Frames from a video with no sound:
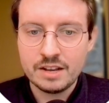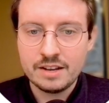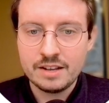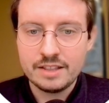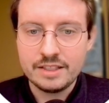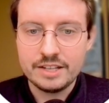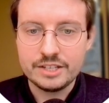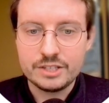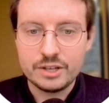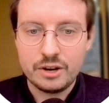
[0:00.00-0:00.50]

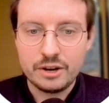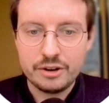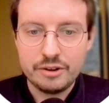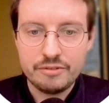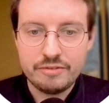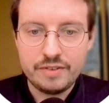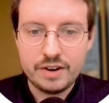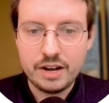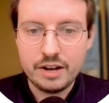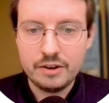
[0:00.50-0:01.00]
This audio
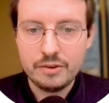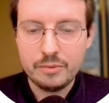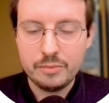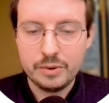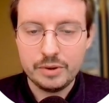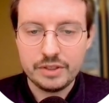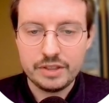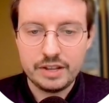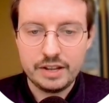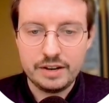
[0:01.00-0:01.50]
file
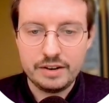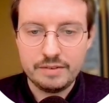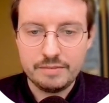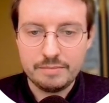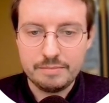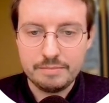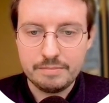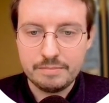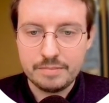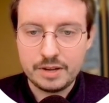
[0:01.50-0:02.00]
will then
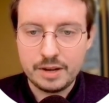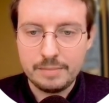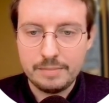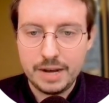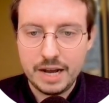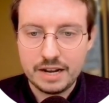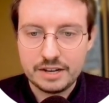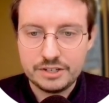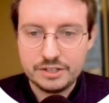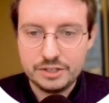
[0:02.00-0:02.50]
come
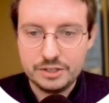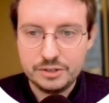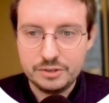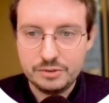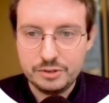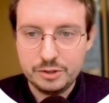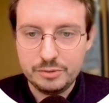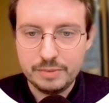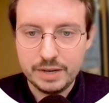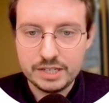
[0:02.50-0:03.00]
back to
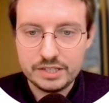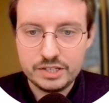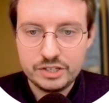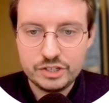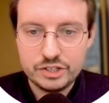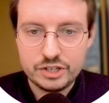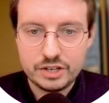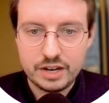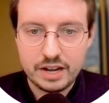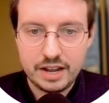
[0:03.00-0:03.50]
new
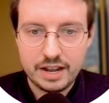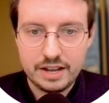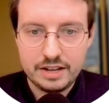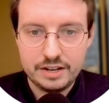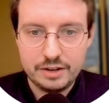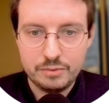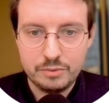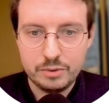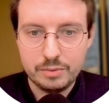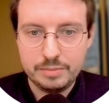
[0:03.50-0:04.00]
message, and
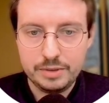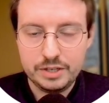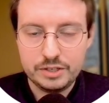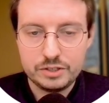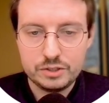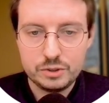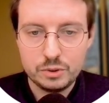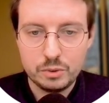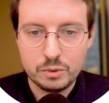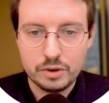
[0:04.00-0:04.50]
it will be
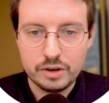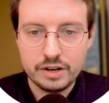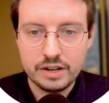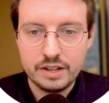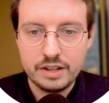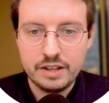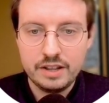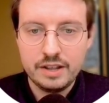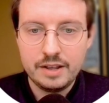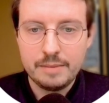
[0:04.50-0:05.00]
stored
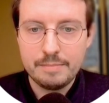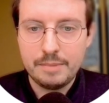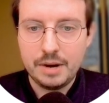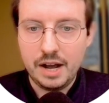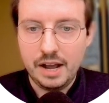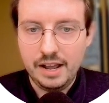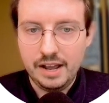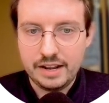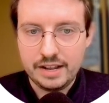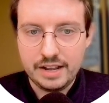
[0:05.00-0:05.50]

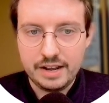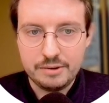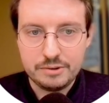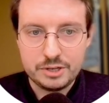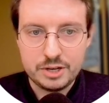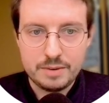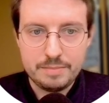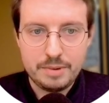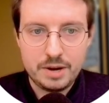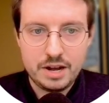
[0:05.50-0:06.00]
by
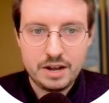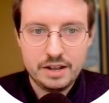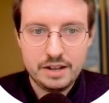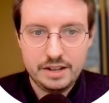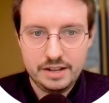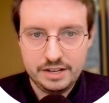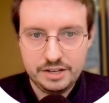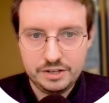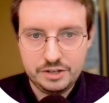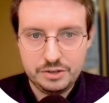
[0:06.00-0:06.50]
account.py
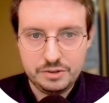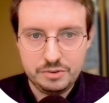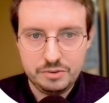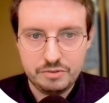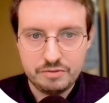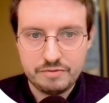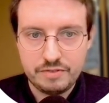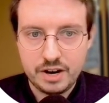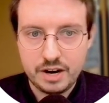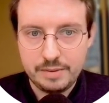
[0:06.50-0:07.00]
into
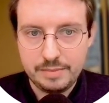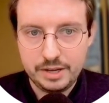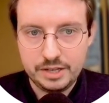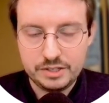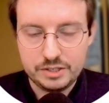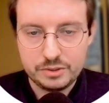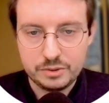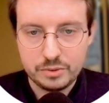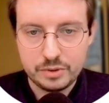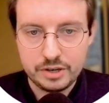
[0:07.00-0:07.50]
Firebase
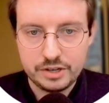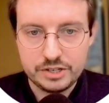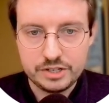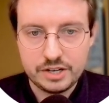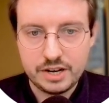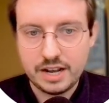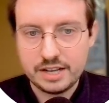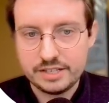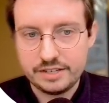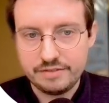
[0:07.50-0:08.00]
storage
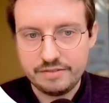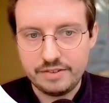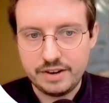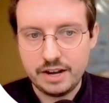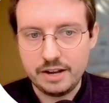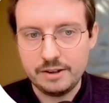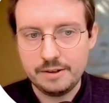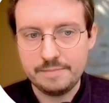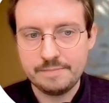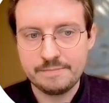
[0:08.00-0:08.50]
as a
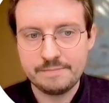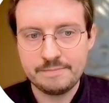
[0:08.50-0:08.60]
file.